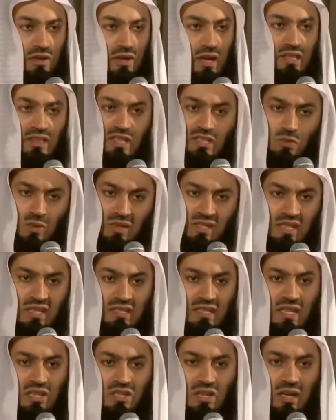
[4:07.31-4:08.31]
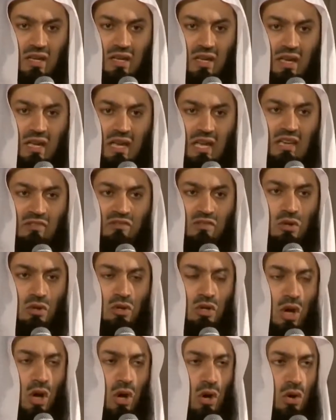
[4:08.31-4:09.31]
And this was Khadija. If you
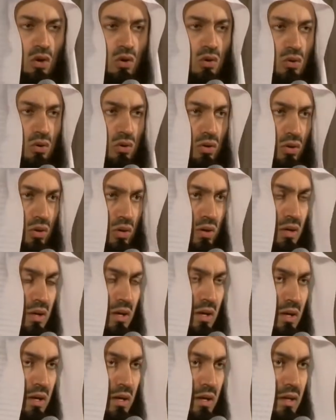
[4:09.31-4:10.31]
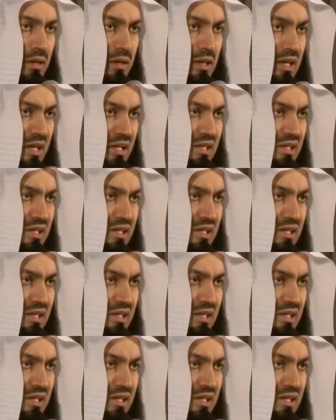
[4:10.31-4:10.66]
know the